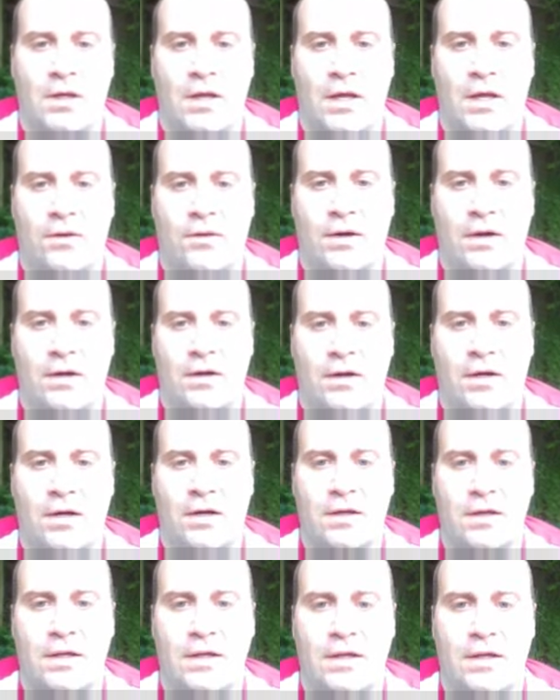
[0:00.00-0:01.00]
A
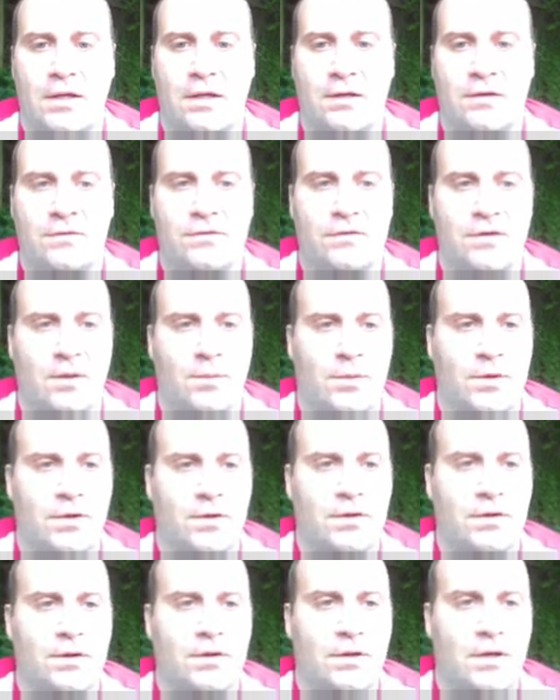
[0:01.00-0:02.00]
groundhog eating in summer.
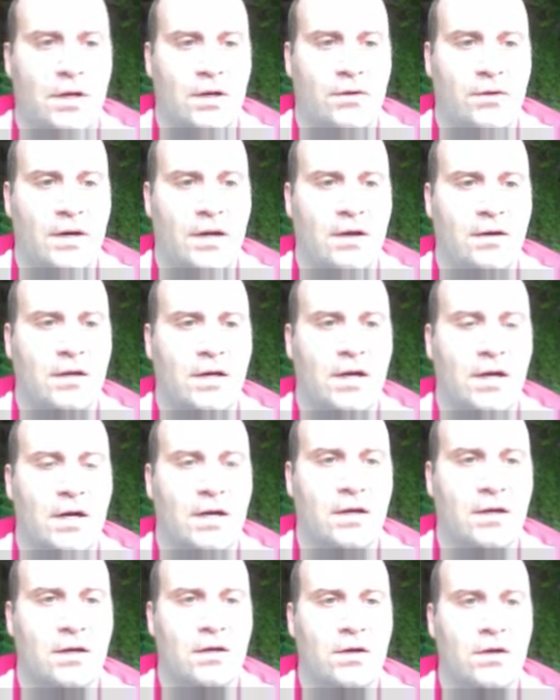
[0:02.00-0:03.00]
A
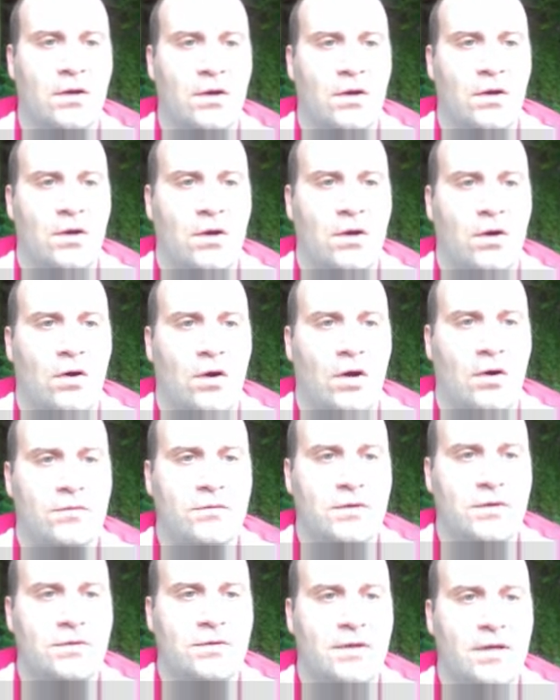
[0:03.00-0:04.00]
groundhog
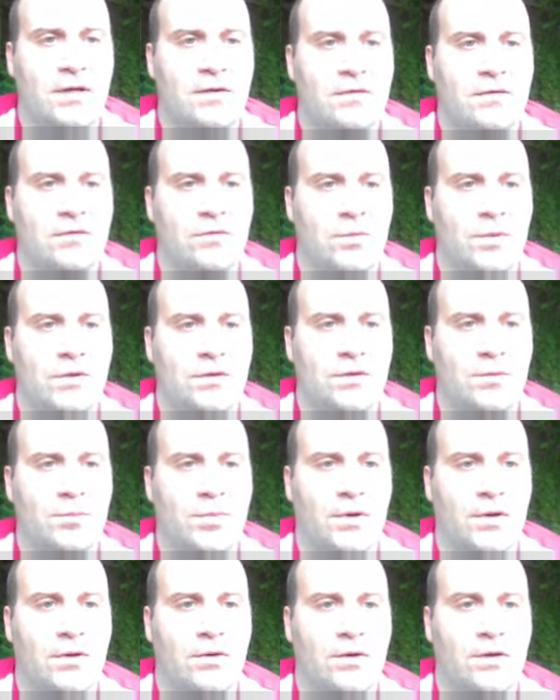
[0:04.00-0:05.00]
often digs its winter
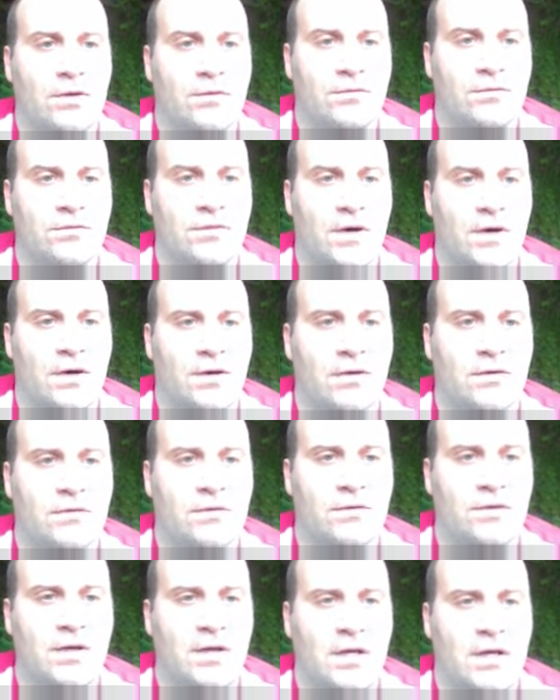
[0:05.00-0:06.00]
burrow in a
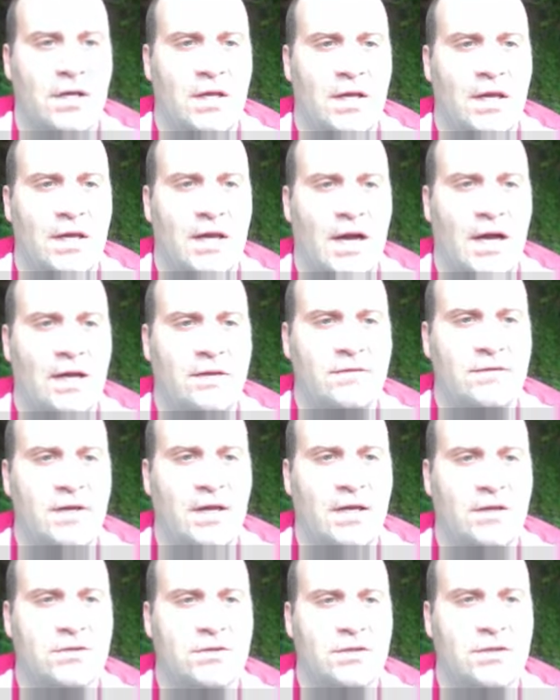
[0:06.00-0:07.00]
forest. It hides the
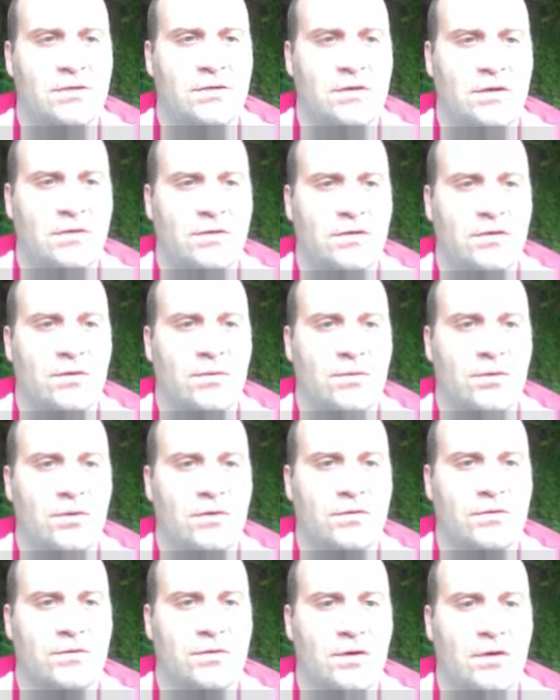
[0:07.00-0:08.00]
entrance under the
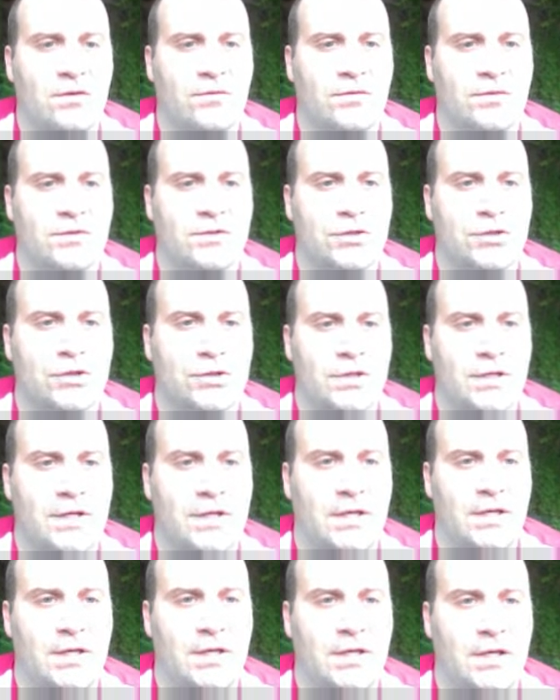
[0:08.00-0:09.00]
roots of a
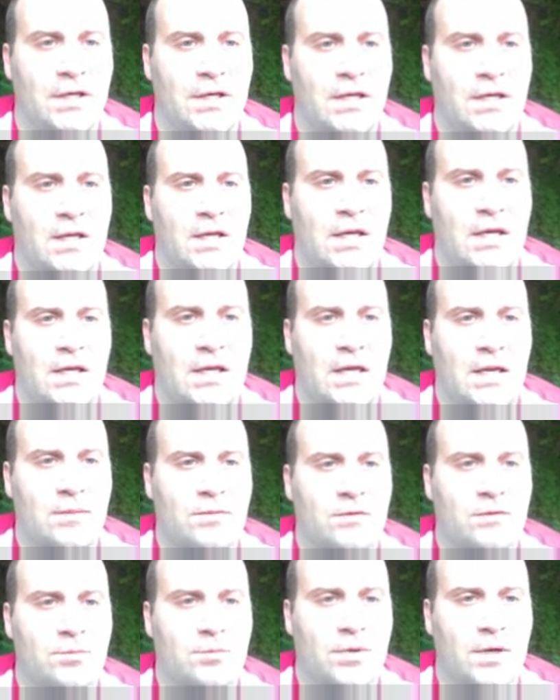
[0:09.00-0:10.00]
tree. It
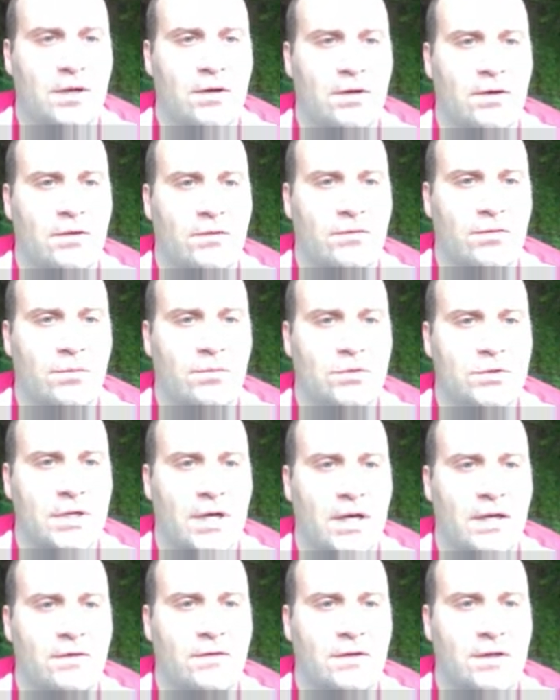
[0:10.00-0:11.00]
keeps its predator from
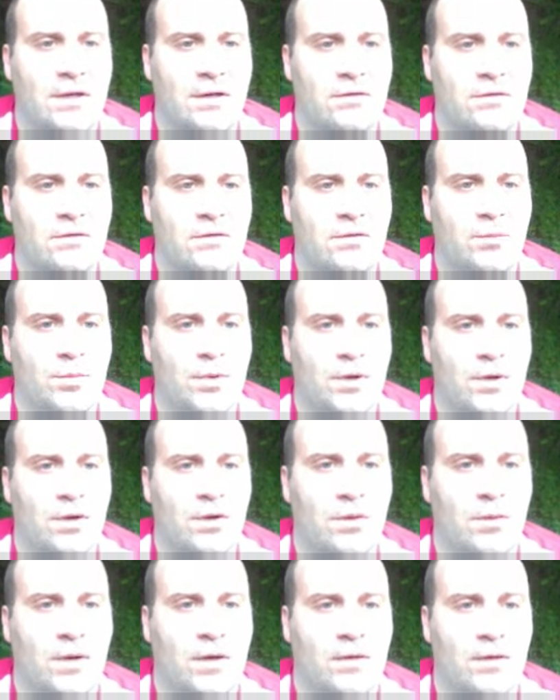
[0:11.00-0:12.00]
trying to get into the
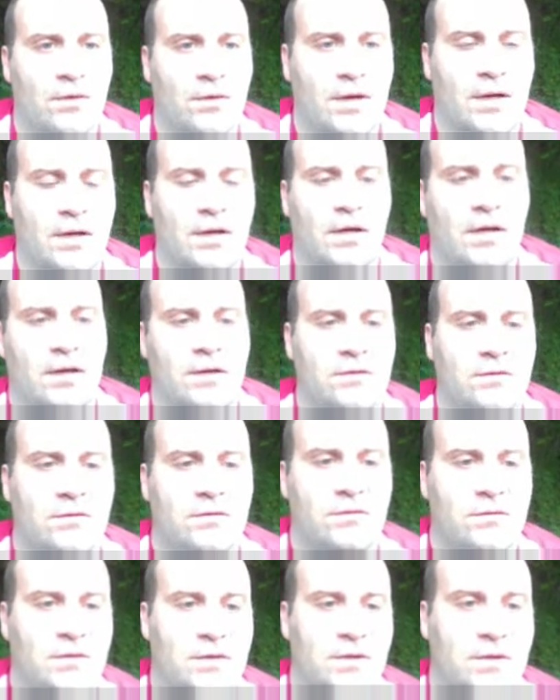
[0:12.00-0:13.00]
burrow while the groundhog is
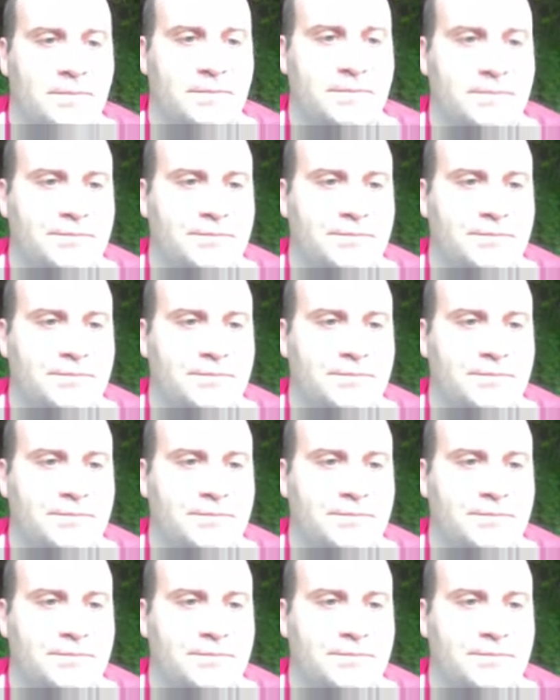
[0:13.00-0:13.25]
asleep.